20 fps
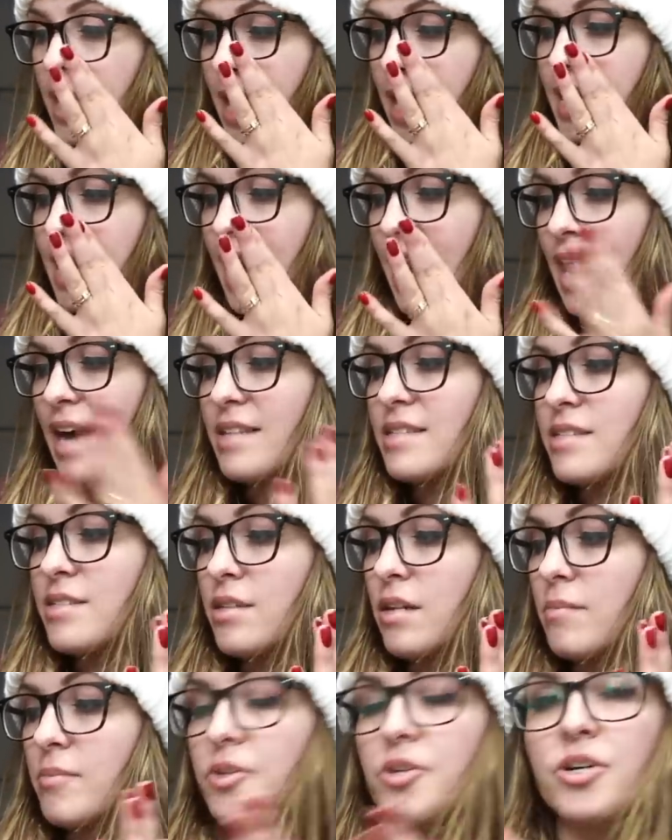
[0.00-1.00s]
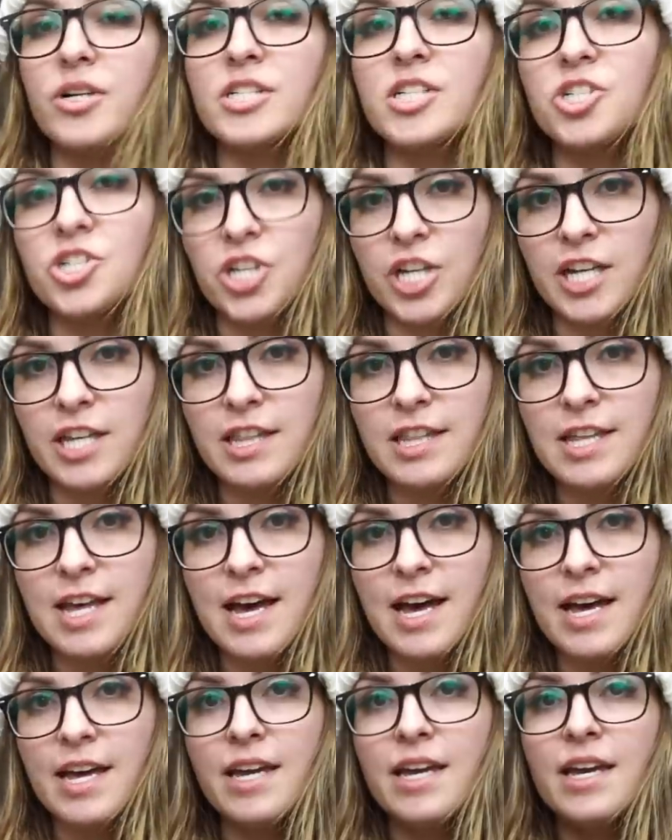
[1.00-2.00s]
and add some cooked chicken
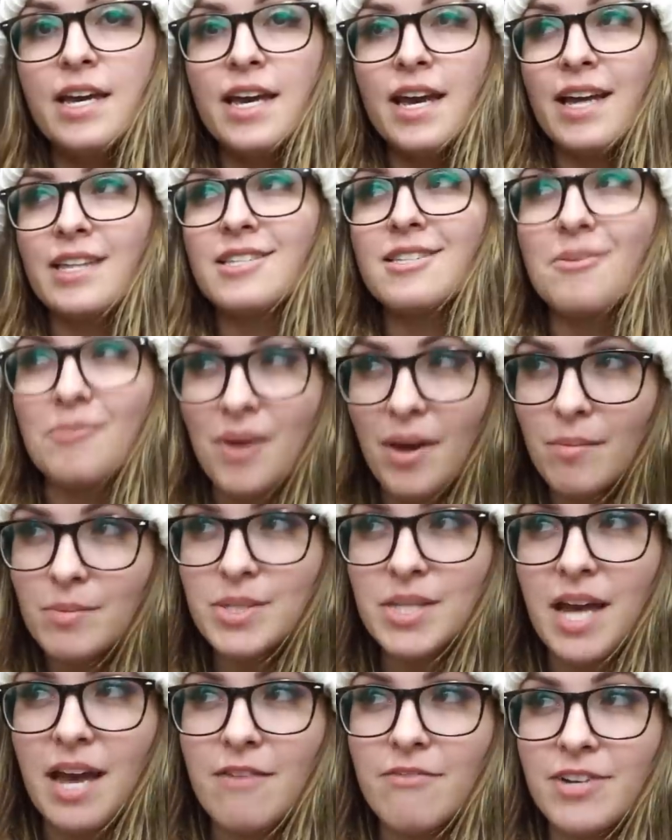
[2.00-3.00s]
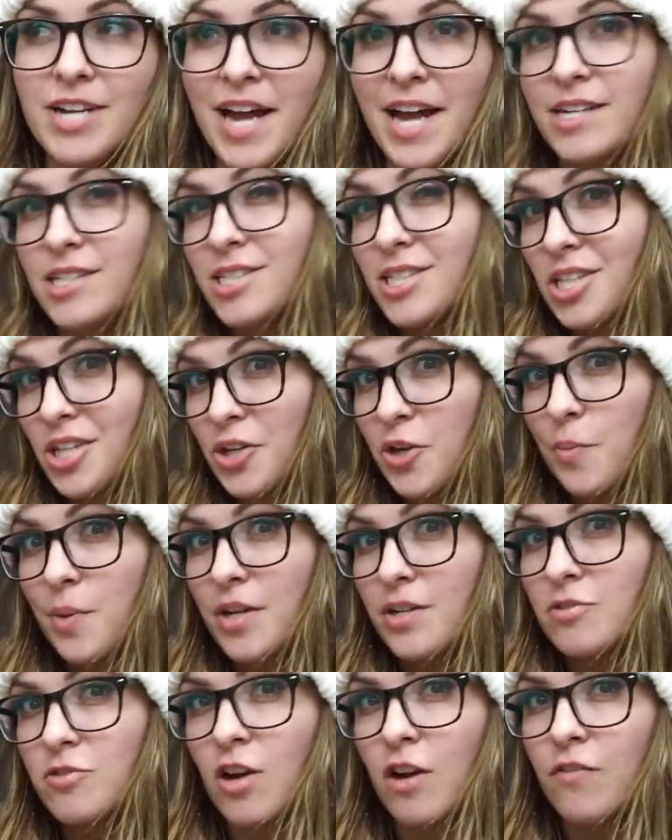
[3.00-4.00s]
thigh, and sometimes I even add a little bit
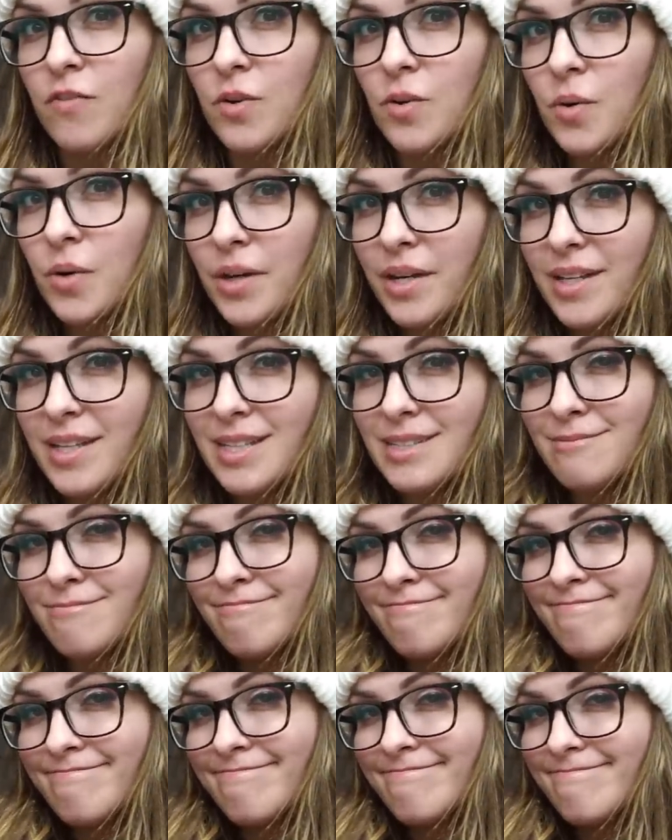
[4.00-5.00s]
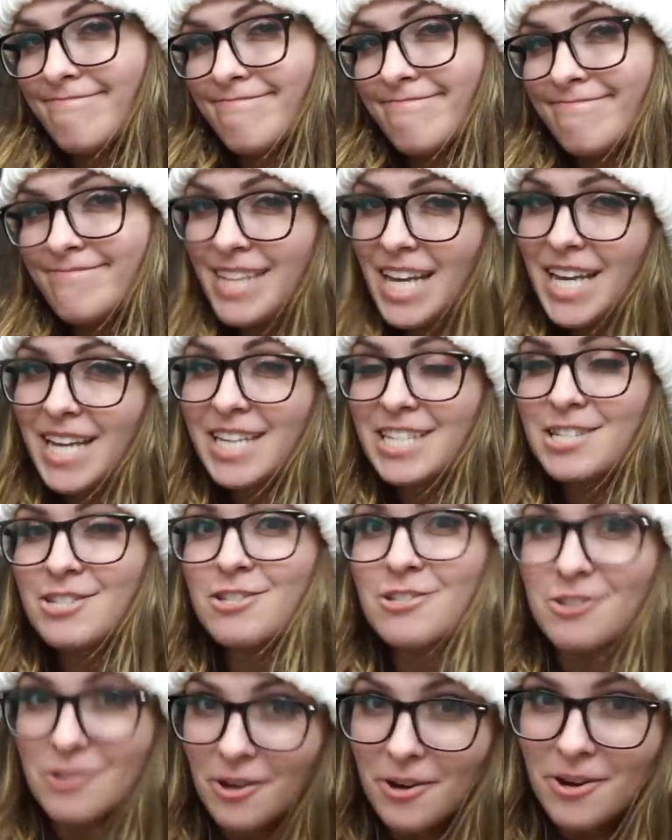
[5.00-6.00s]
of truffle oil. It's
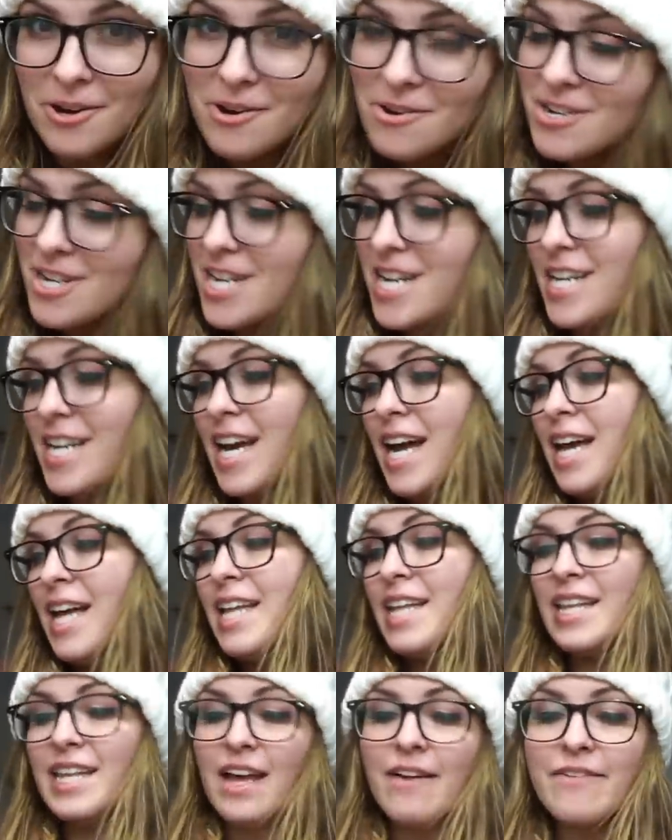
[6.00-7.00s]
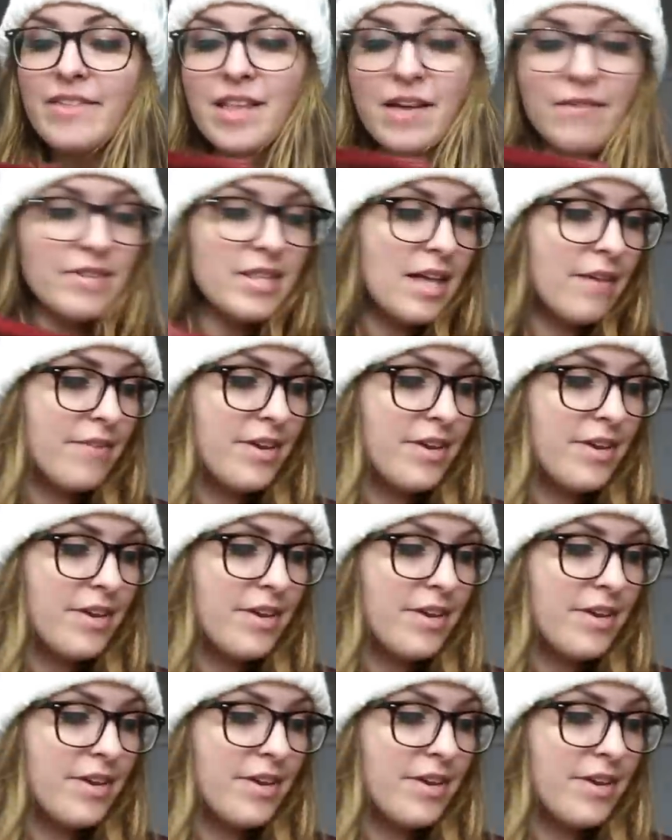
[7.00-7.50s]
so good. Love it, love it, love